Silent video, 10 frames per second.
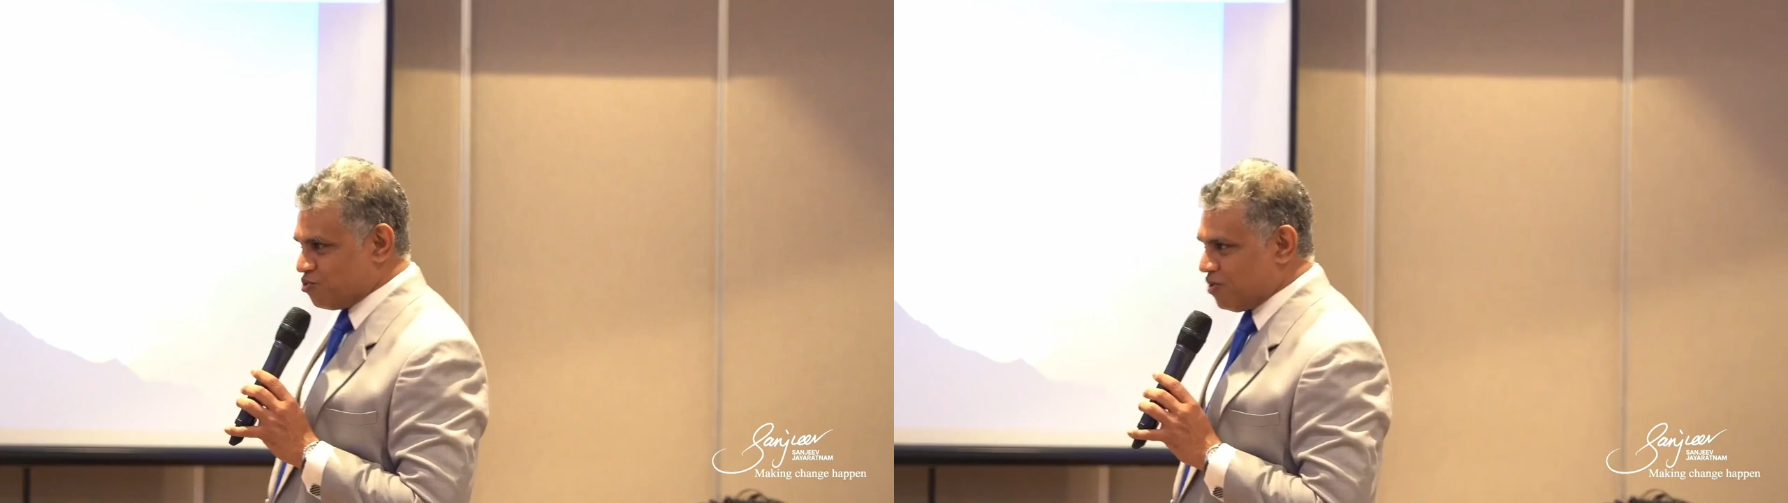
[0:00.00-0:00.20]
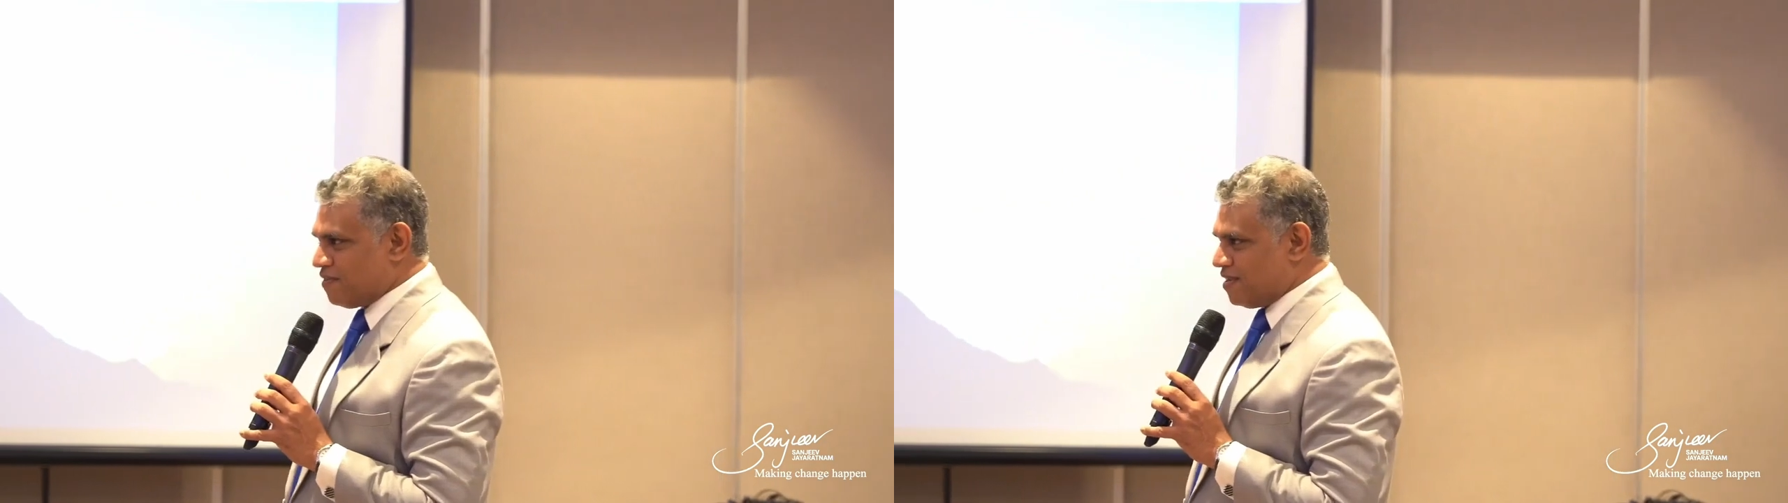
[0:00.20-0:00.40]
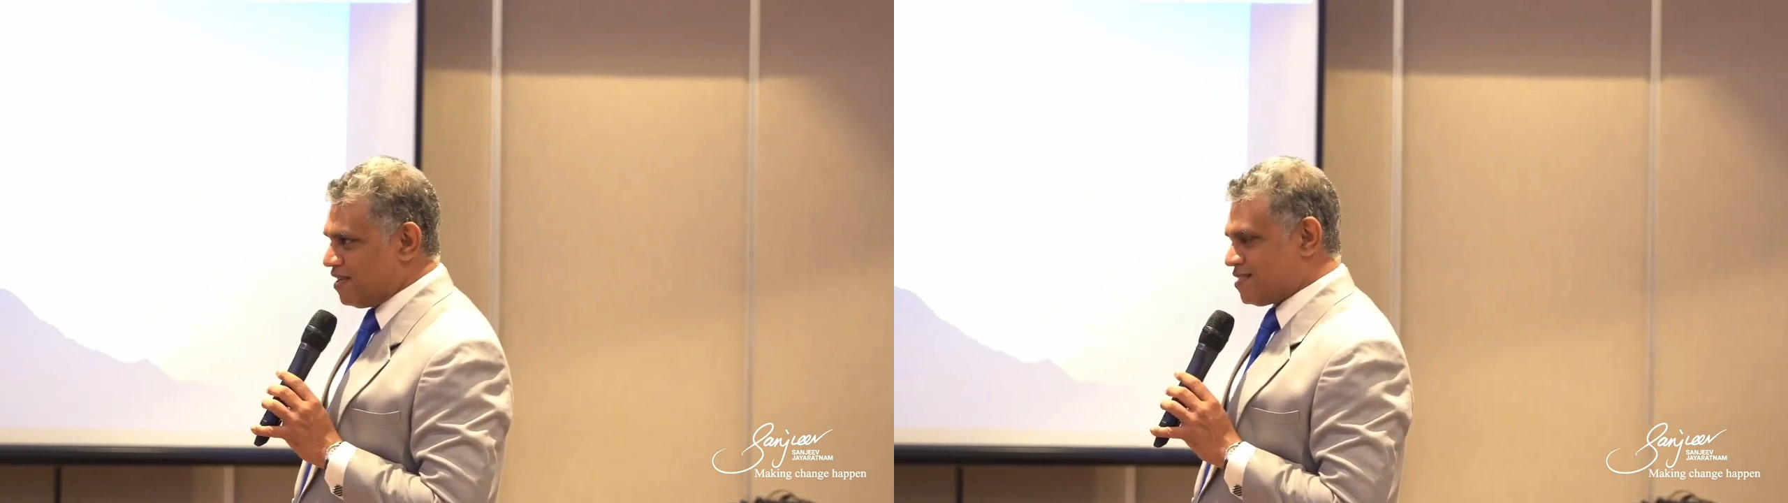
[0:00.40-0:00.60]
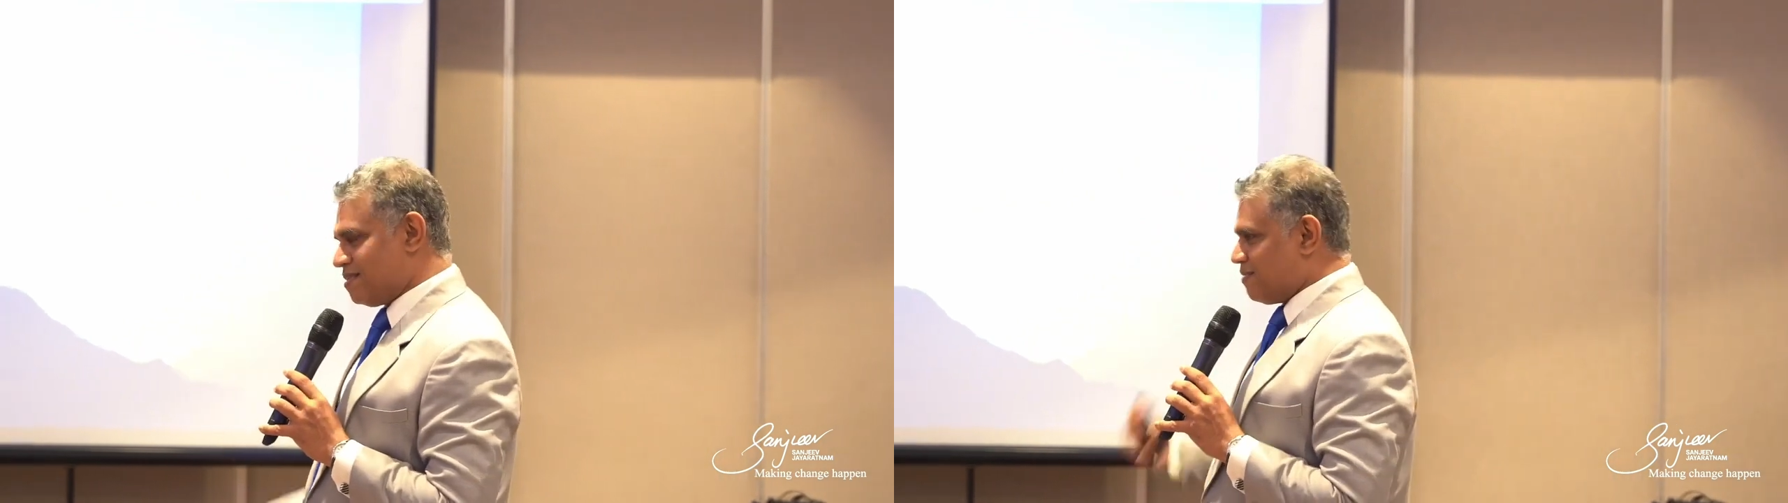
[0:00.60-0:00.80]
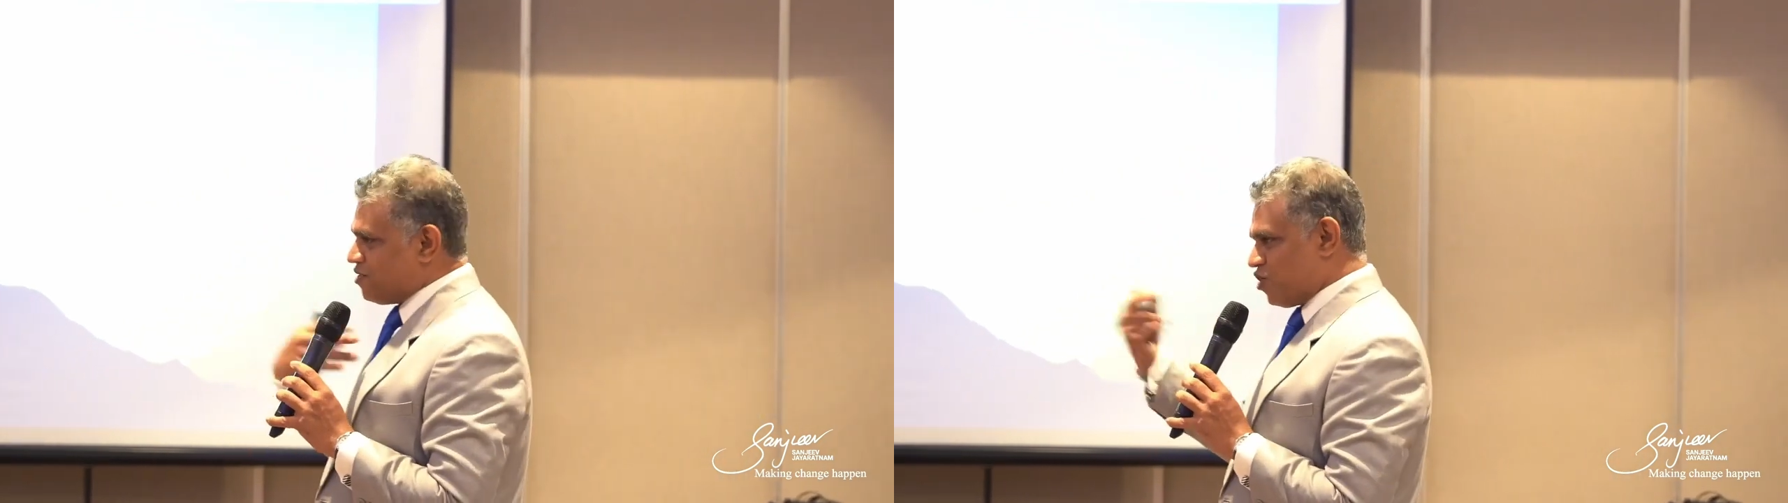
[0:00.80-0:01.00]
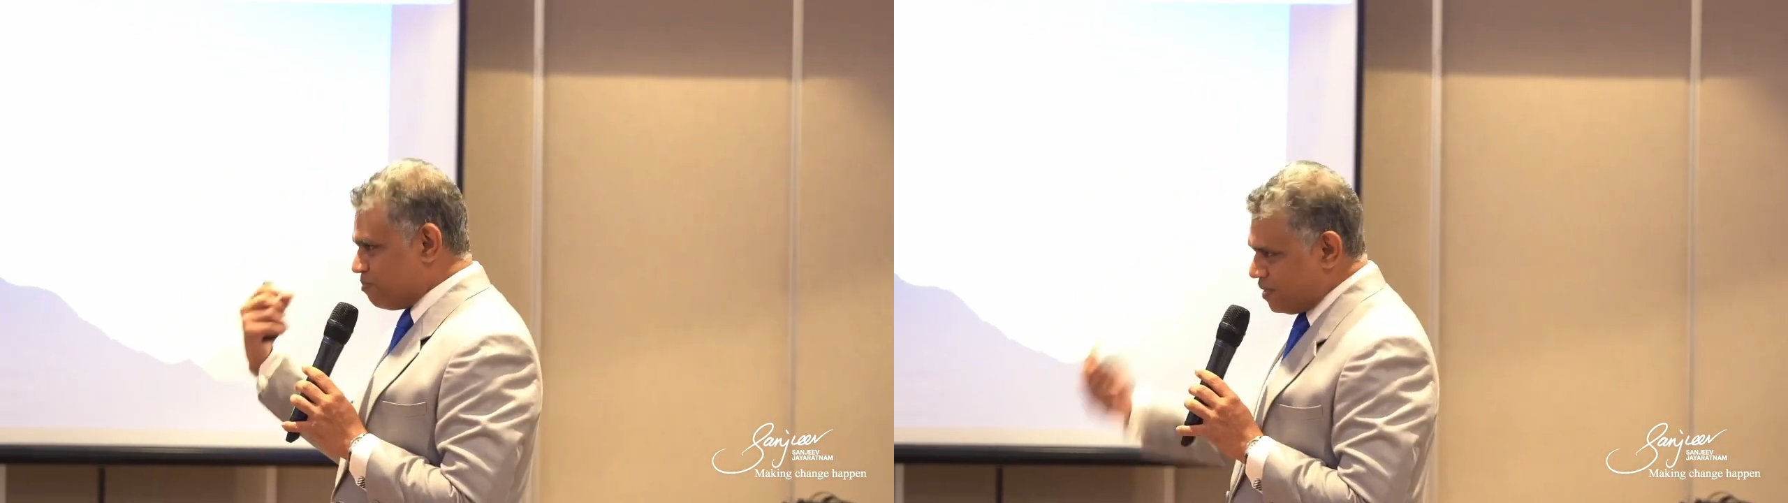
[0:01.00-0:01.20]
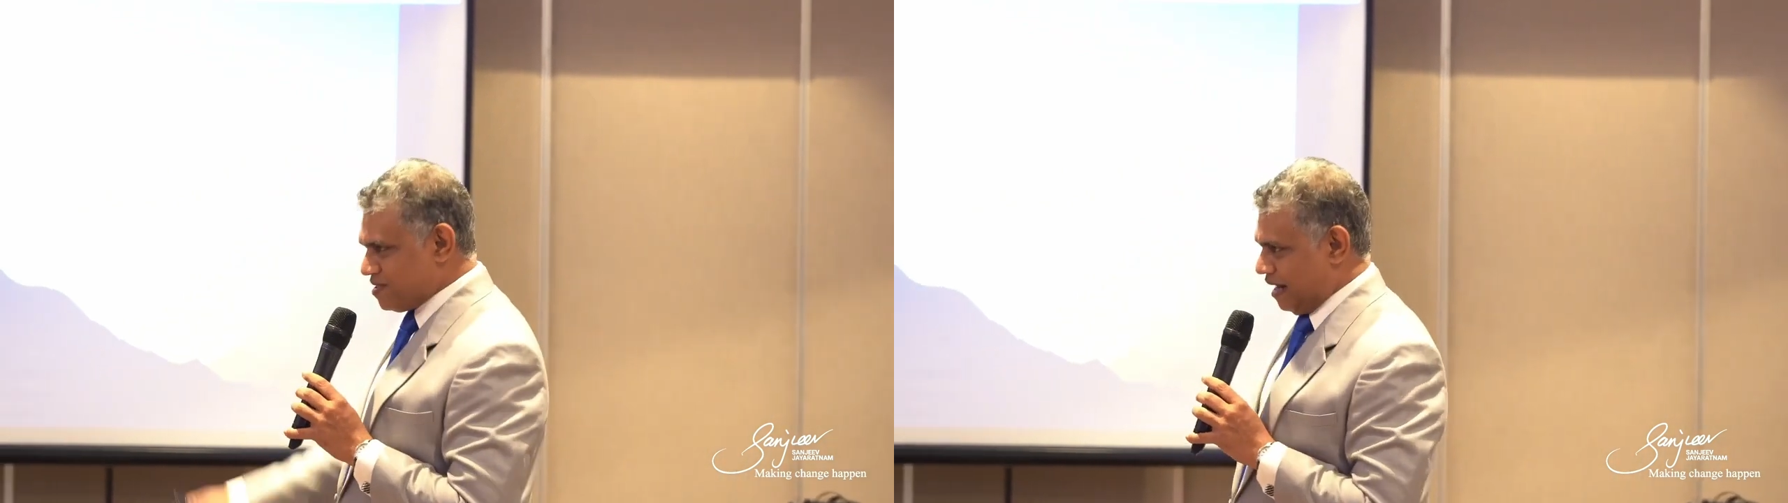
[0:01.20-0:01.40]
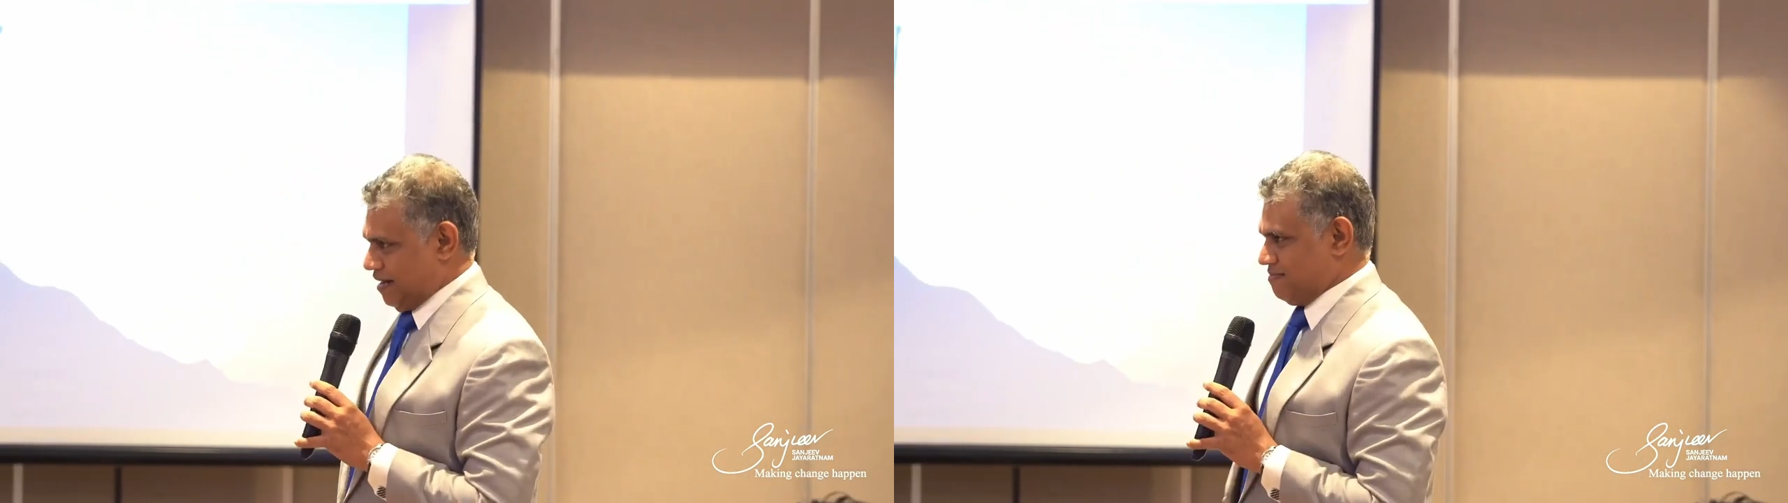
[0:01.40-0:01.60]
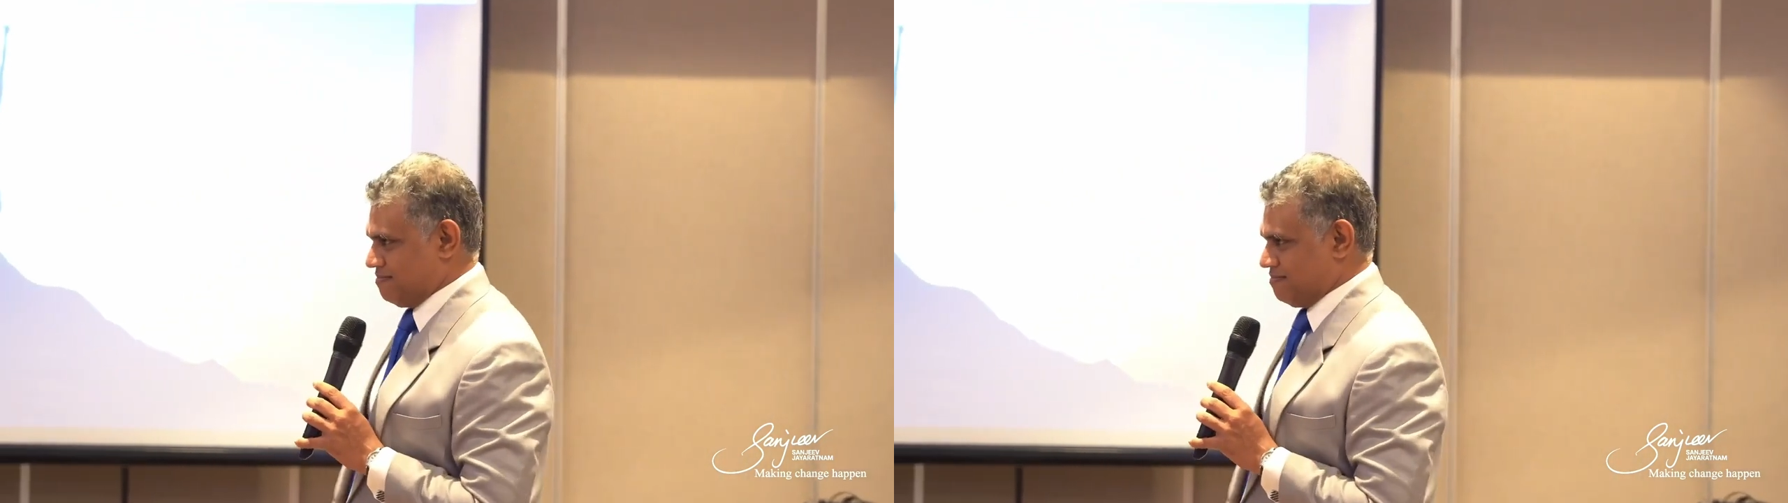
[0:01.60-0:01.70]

2-hour lecture, my job is done.